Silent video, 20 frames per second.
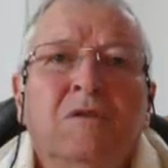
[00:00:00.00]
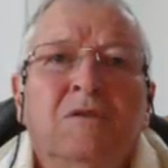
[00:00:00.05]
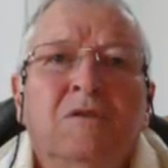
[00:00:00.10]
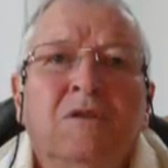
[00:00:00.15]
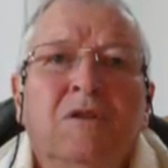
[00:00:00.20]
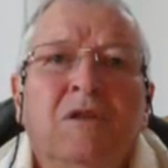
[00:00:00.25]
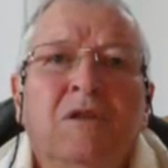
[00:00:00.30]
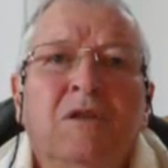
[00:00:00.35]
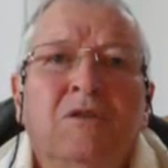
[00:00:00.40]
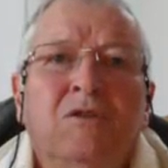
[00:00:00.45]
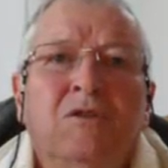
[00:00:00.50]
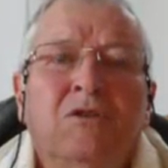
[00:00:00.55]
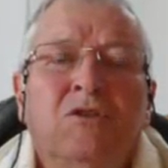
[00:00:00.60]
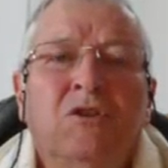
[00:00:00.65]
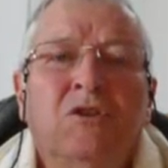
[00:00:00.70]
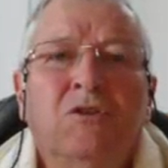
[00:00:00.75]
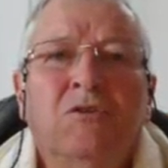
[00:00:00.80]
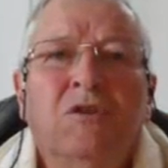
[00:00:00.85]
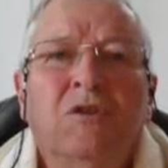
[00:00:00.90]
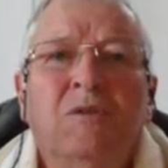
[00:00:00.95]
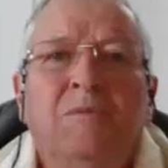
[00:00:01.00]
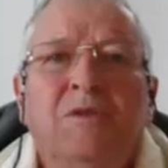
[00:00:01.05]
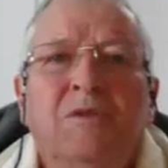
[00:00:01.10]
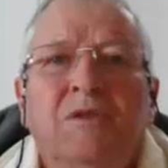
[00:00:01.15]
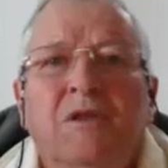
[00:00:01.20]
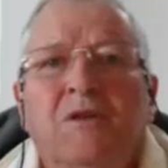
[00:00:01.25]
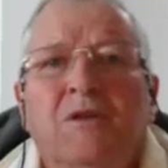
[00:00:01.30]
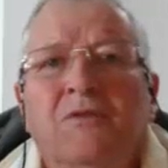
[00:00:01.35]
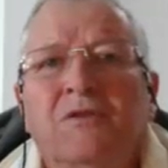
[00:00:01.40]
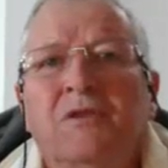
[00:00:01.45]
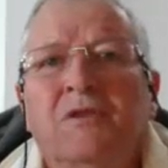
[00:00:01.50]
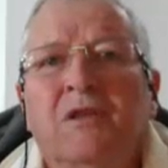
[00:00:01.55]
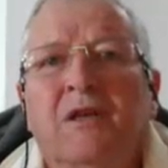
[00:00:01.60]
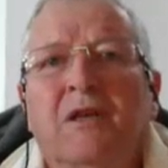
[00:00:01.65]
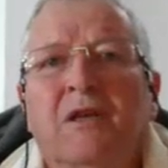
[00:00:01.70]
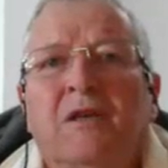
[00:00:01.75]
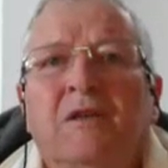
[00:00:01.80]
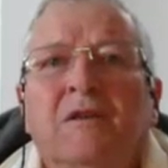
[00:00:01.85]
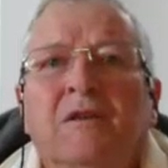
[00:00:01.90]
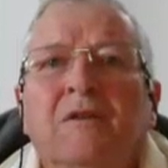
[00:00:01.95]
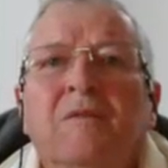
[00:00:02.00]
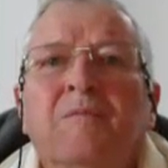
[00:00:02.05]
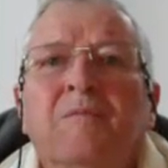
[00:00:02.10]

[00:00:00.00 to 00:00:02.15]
So here's Yeshua himself saying